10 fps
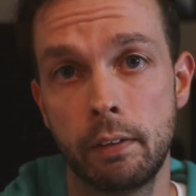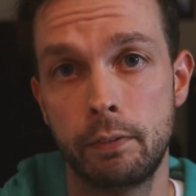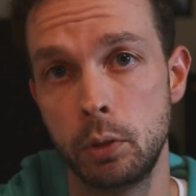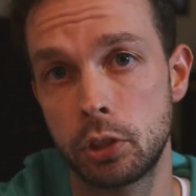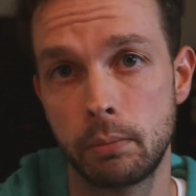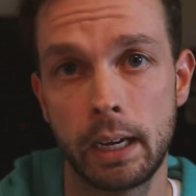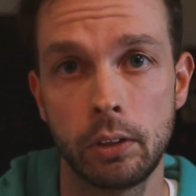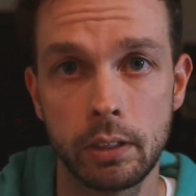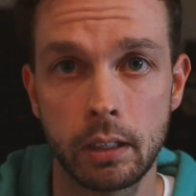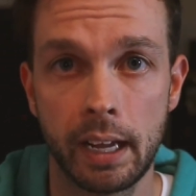the future might
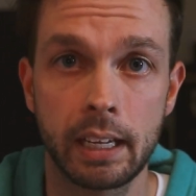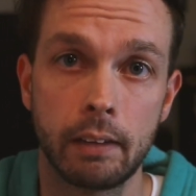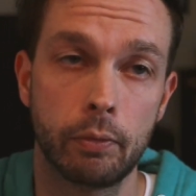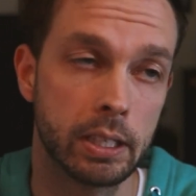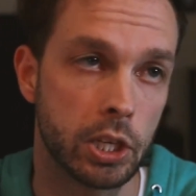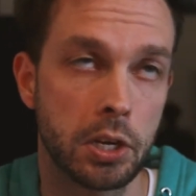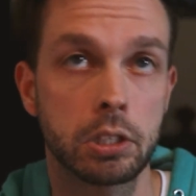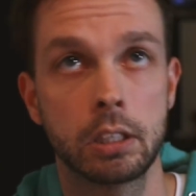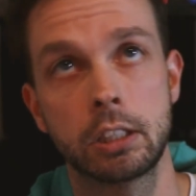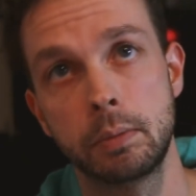look like if we change
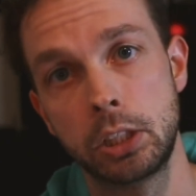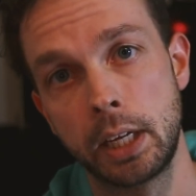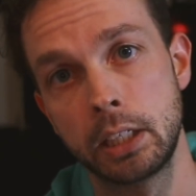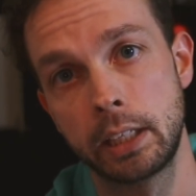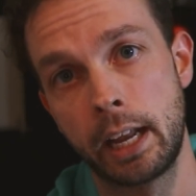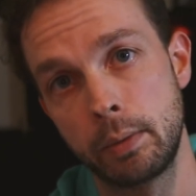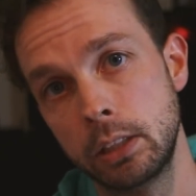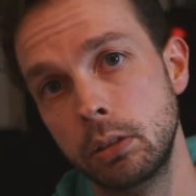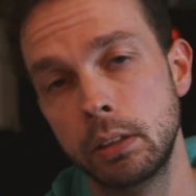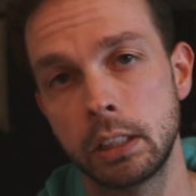this or we change that or we
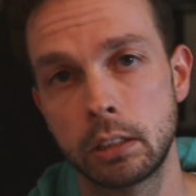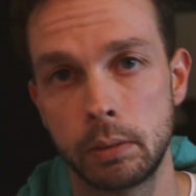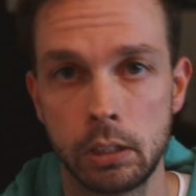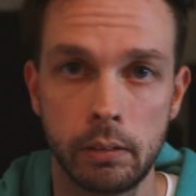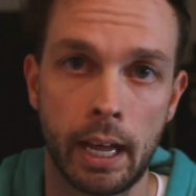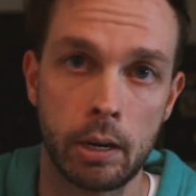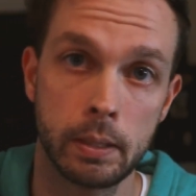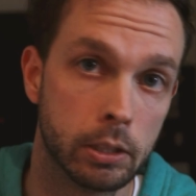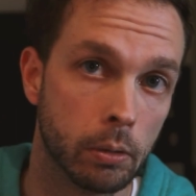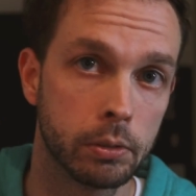do this or we do that or
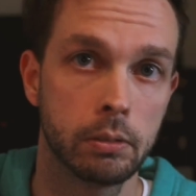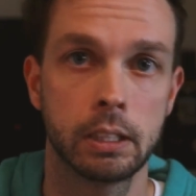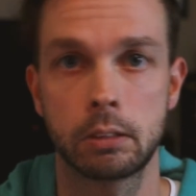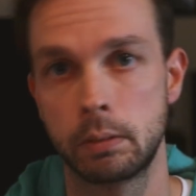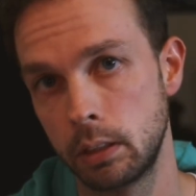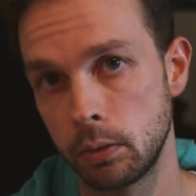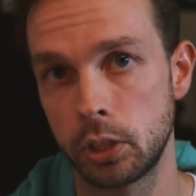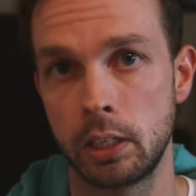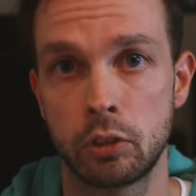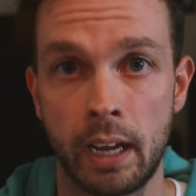we don't do this or we don't
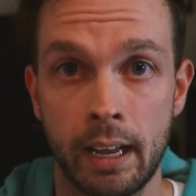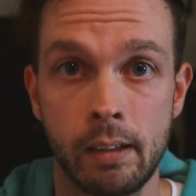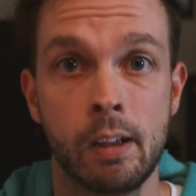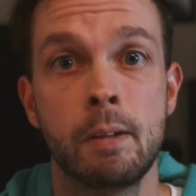change that.